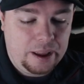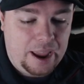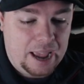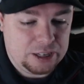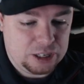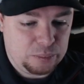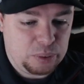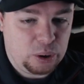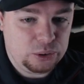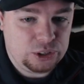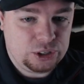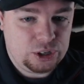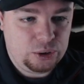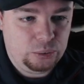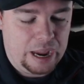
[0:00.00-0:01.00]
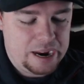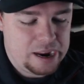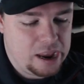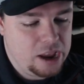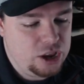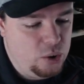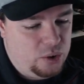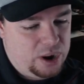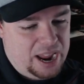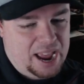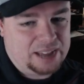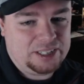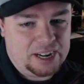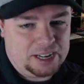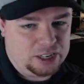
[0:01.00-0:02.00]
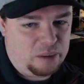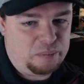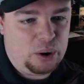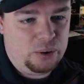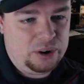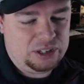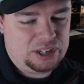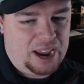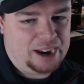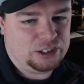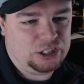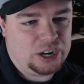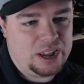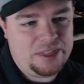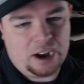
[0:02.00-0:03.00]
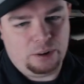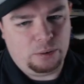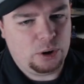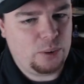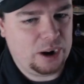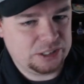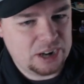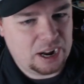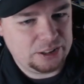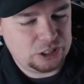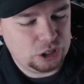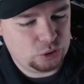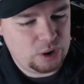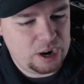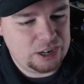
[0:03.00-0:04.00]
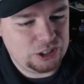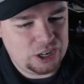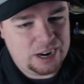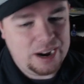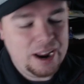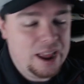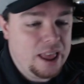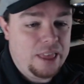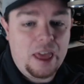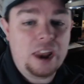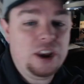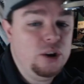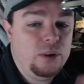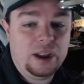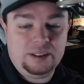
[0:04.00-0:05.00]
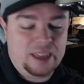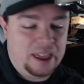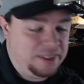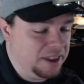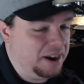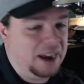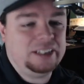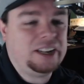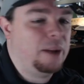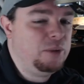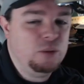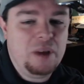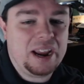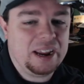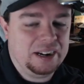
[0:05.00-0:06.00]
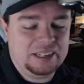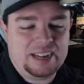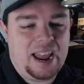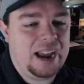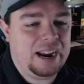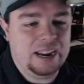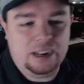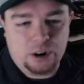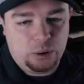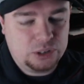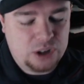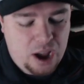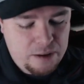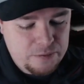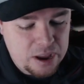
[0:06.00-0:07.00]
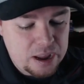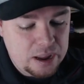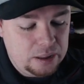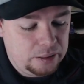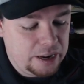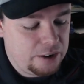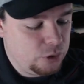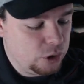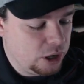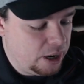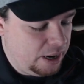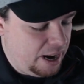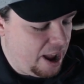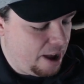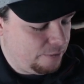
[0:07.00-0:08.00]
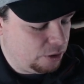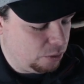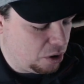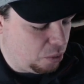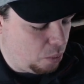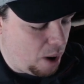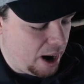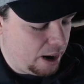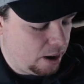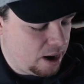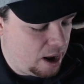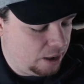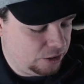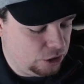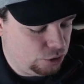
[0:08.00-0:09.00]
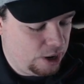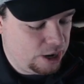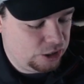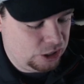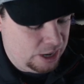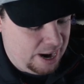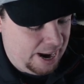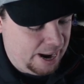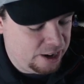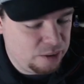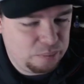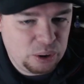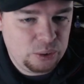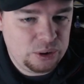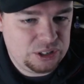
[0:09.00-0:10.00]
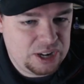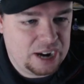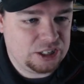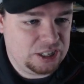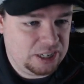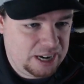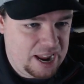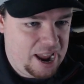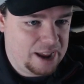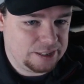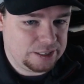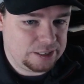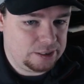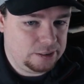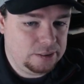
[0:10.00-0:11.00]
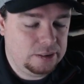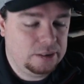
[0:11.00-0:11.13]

as opposed to like you cast it as a bonus action, then it requires concentration, then the next time you make an attack it goes off. Like if you're gonna have it require concentration and a bonus action to cast,